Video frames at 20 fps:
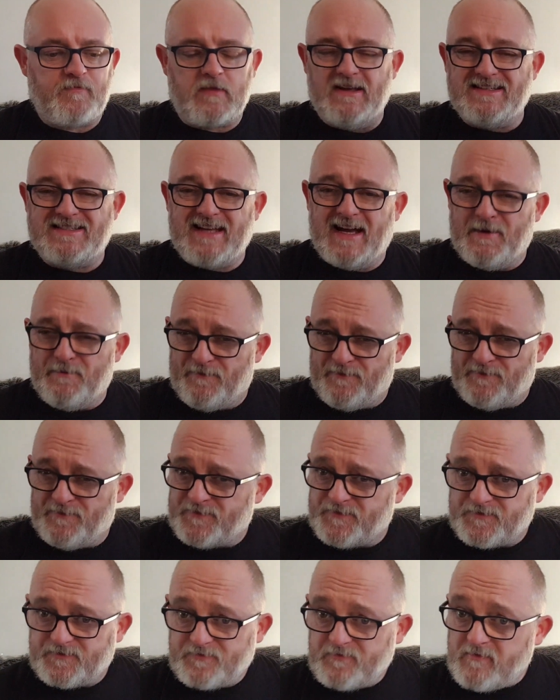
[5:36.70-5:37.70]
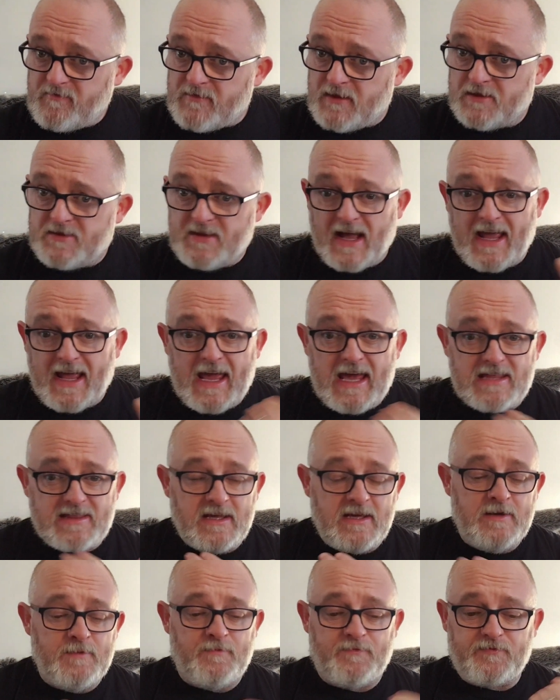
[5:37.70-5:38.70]
It's that
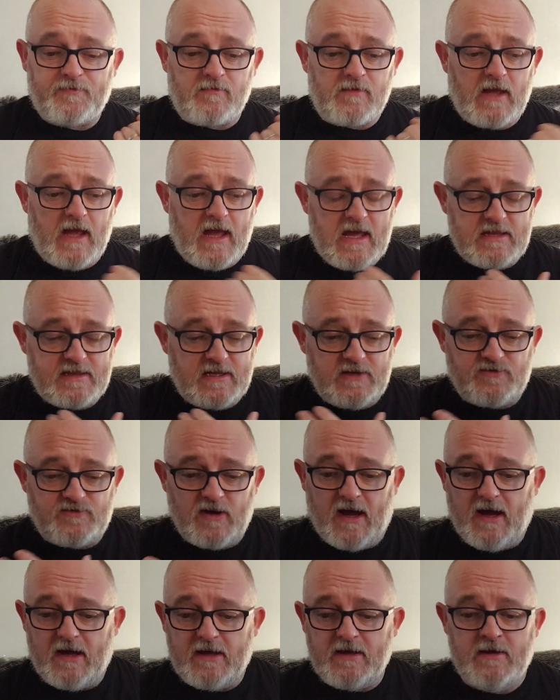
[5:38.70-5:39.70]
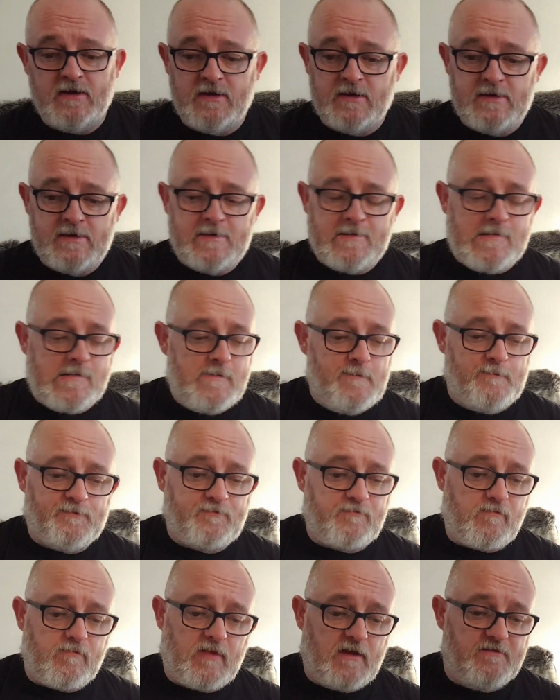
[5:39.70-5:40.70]
earthy dry
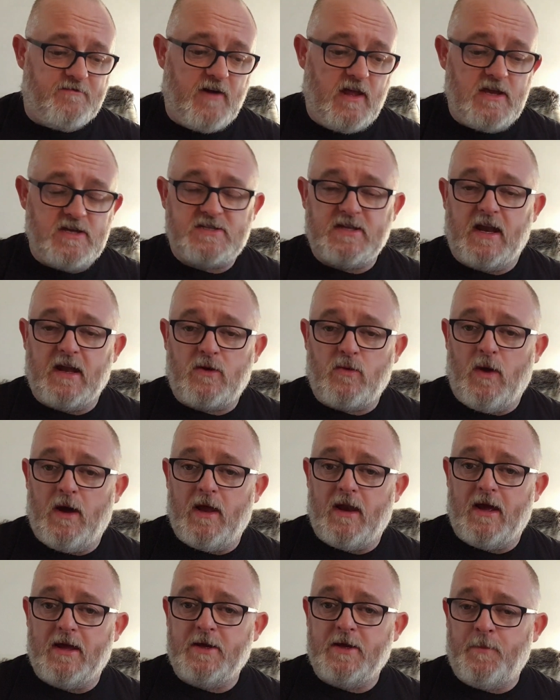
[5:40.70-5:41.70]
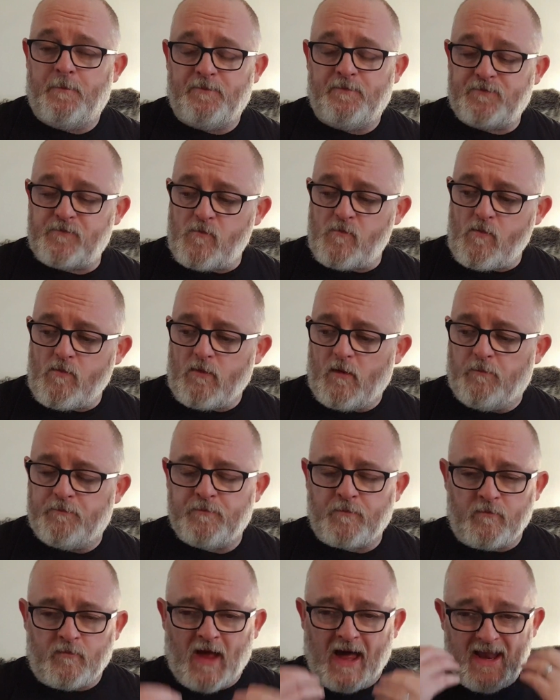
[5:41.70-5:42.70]
finish that I quite like.
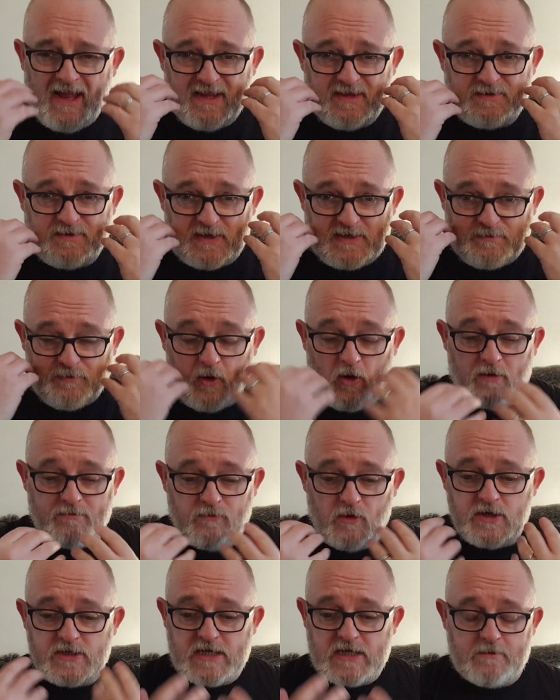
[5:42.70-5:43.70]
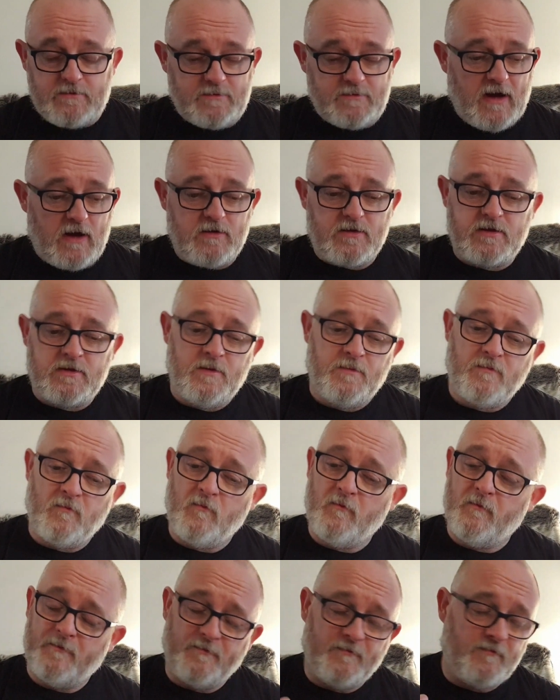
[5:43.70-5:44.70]
And it's pulling moisture out of my mouth.
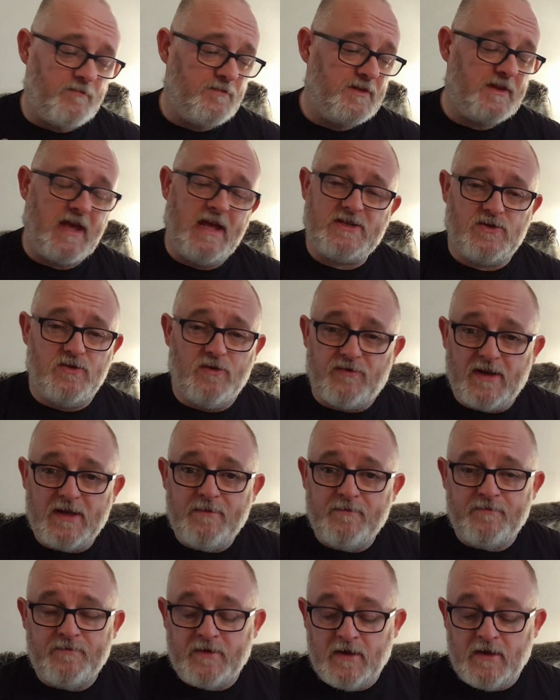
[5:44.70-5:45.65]
It's lovely.